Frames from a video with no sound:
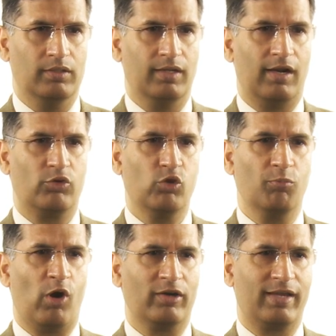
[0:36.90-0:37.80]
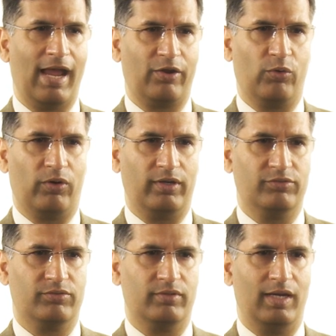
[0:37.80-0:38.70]
There are two broad
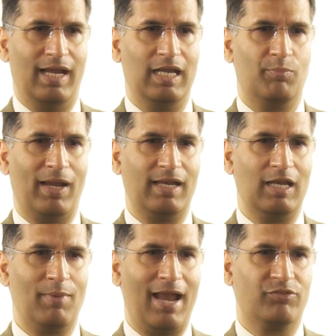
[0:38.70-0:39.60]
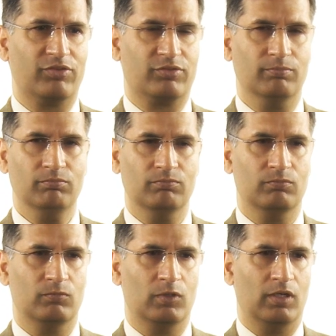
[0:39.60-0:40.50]
categories: independent demand system
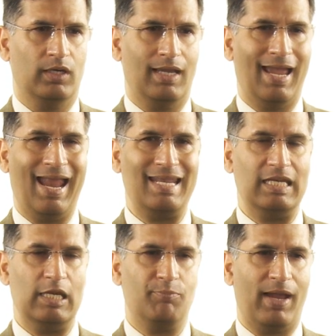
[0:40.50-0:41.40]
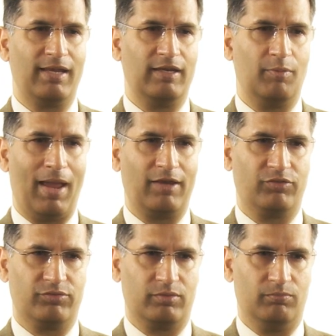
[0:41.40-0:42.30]
and dependent demand
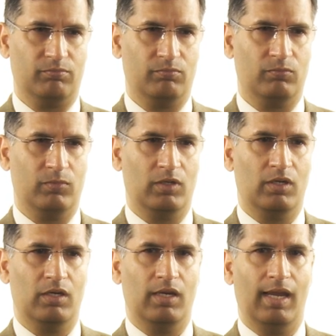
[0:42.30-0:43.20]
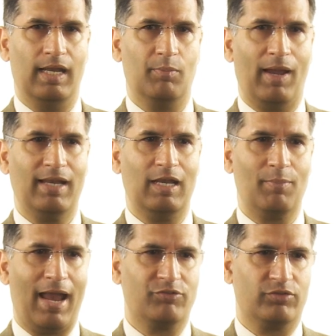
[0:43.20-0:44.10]
system. Independent
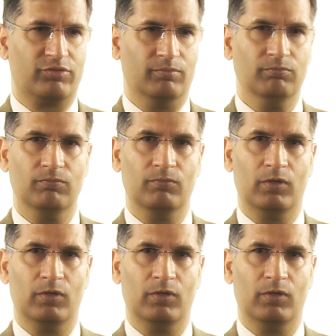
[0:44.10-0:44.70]
demand system